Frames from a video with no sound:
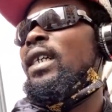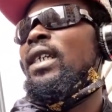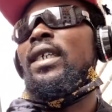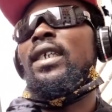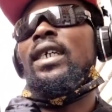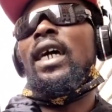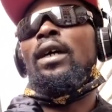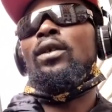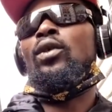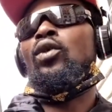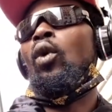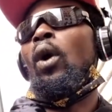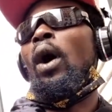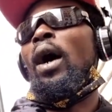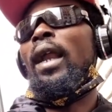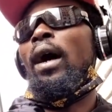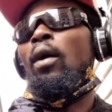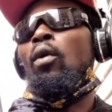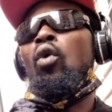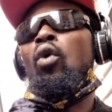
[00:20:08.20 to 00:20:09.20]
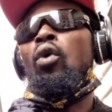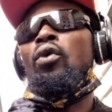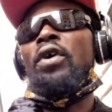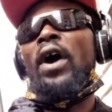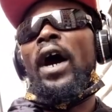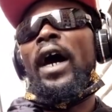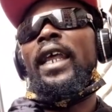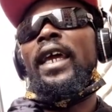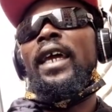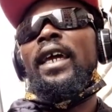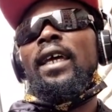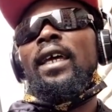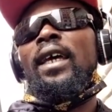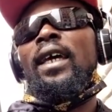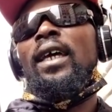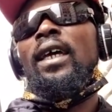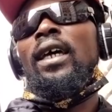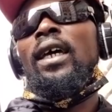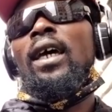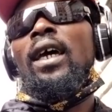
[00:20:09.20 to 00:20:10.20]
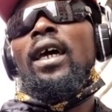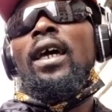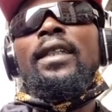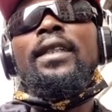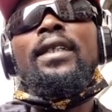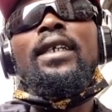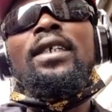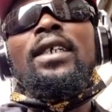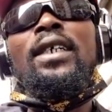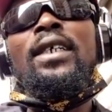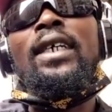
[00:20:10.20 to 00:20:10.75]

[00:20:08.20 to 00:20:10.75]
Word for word: is council and I will journey. It is just